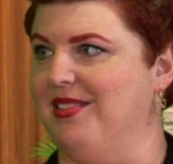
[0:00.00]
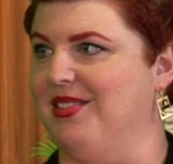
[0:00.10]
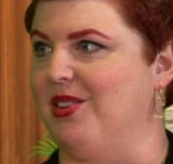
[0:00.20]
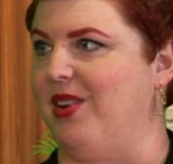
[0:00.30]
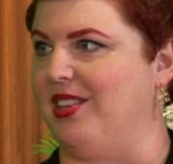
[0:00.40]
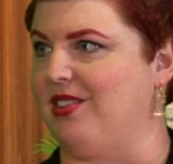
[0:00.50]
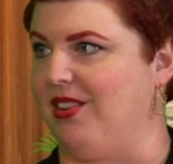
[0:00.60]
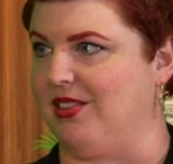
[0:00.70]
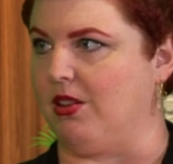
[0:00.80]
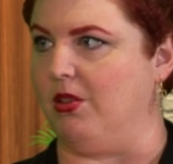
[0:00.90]
So I
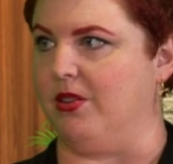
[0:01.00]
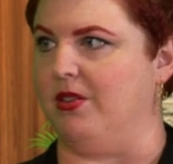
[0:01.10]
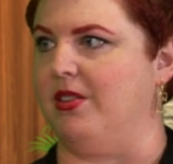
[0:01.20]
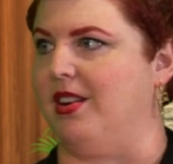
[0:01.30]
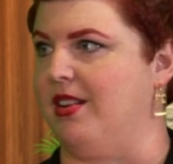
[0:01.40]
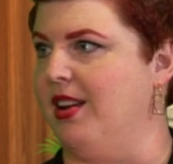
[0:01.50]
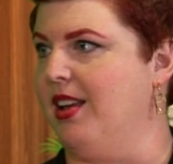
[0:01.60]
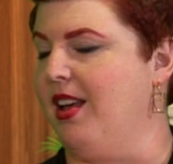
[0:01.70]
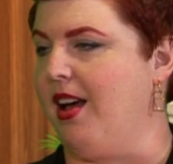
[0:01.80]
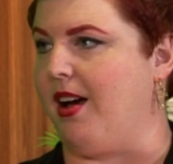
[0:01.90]
started to learn and
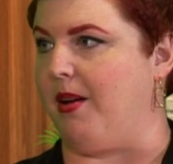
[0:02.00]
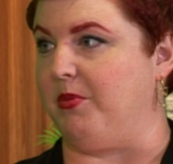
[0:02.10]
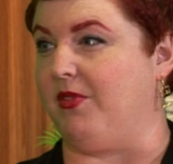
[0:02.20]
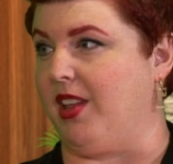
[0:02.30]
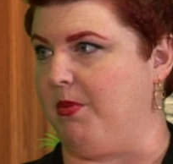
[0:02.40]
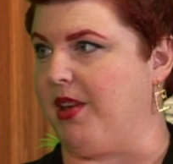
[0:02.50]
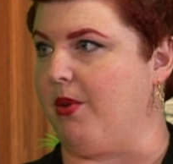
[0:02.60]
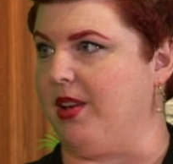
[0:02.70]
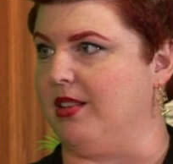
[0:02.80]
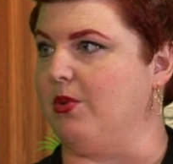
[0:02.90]
um, develop that
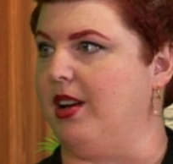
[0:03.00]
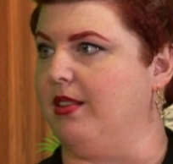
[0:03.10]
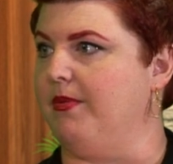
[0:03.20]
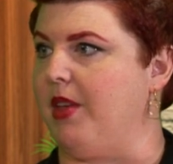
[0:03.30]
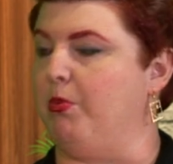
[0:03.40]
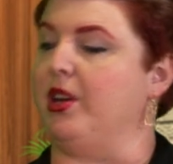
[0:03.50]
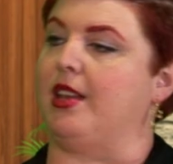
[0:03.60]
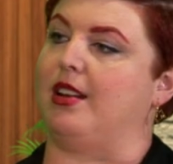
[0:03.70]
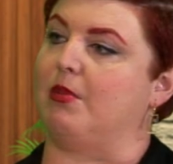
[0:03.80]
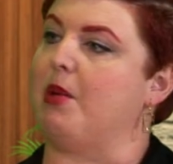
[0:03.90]
way as well, and bring
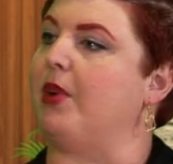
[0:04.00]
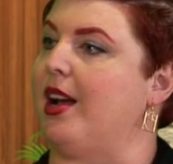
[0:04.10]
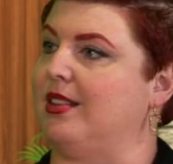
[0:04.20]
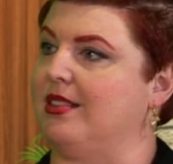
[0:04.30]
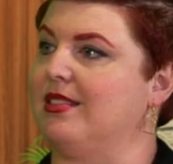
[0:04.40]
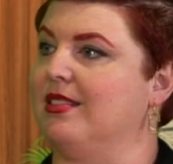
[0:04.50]
that into my practice.